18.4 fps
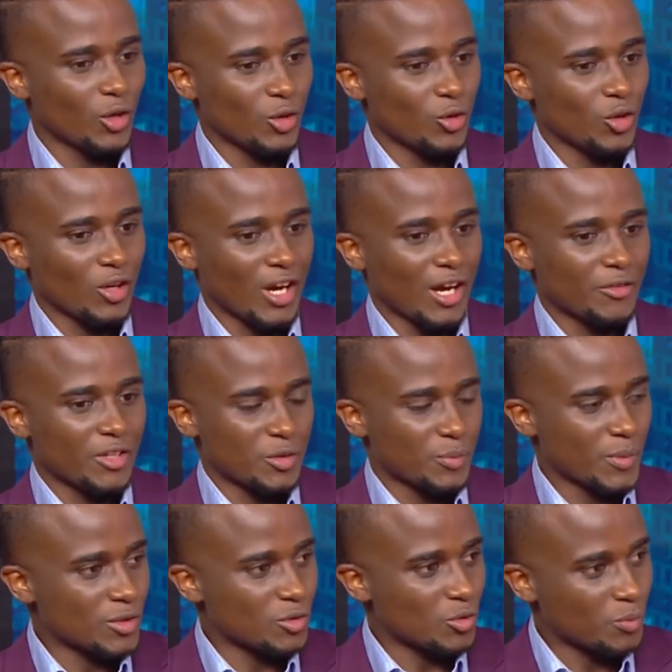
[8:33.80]
You don't have the
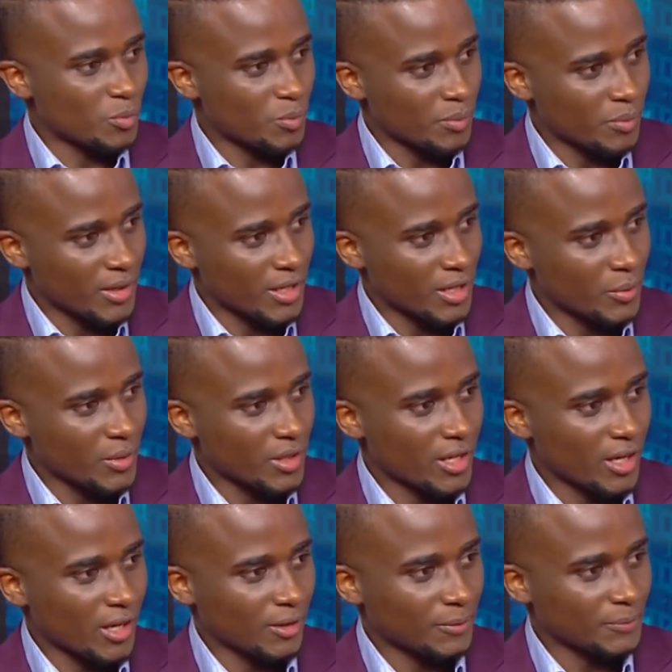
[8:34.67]
space to play with
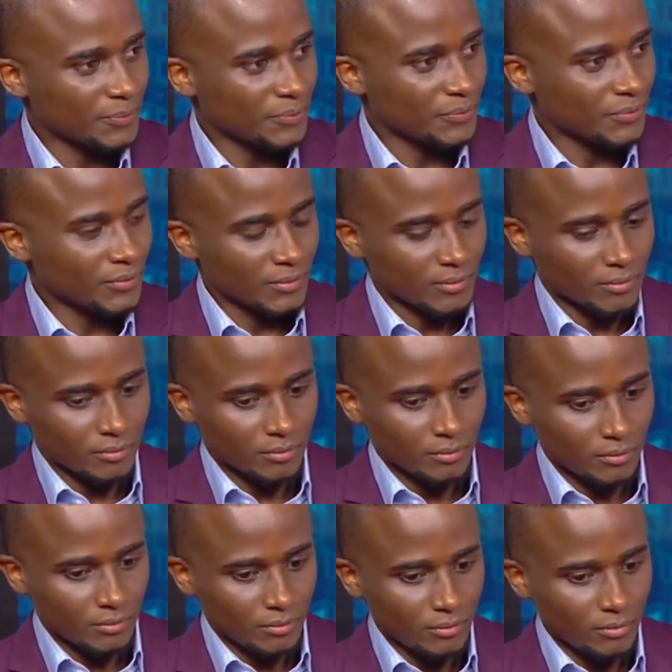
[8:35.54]
a
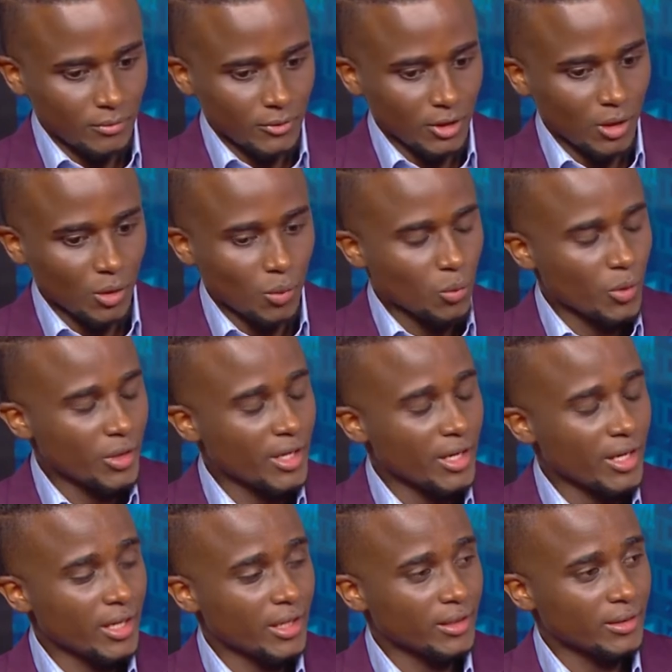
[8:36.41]

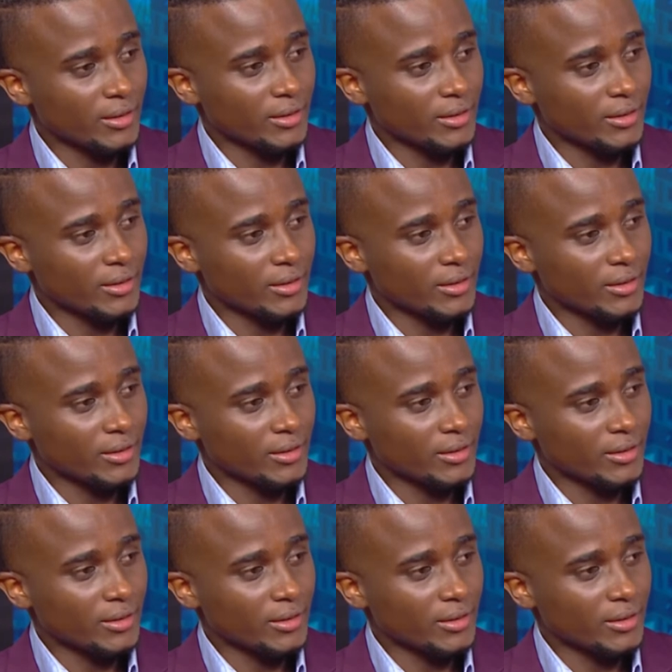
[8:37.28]
nail.